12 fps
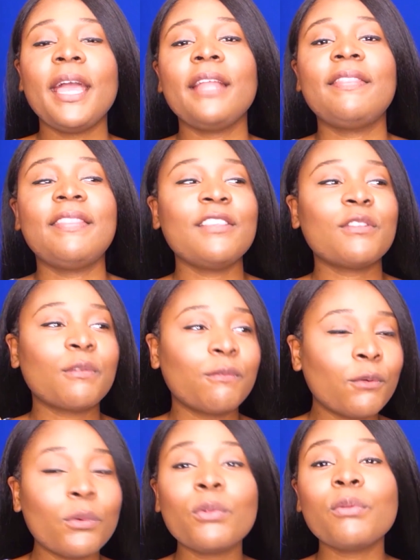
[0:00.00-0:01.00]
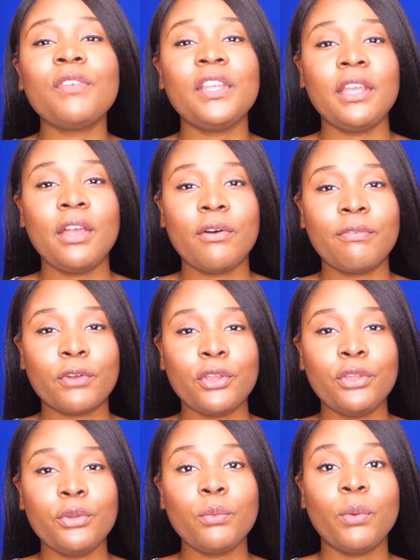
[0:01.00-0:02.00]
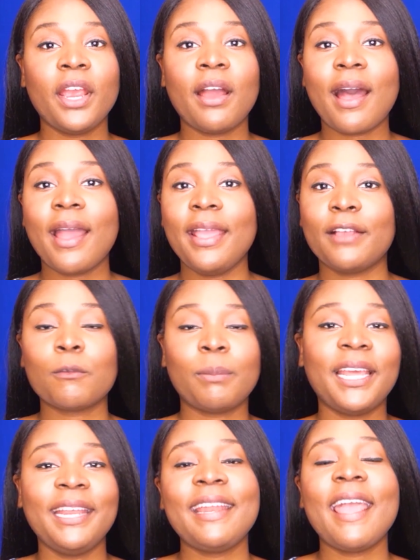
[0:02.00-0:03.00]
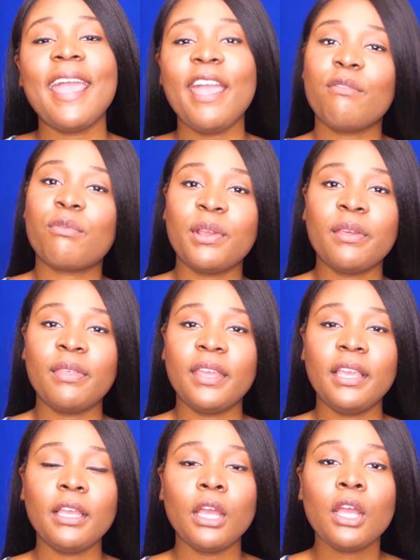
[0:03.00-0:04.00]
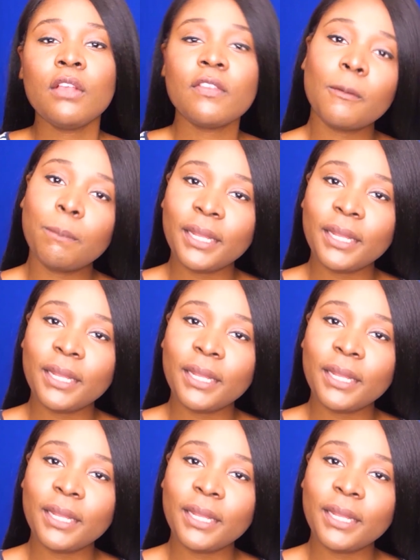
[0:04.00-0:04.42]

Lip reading: I made this full video for you where I explain everything,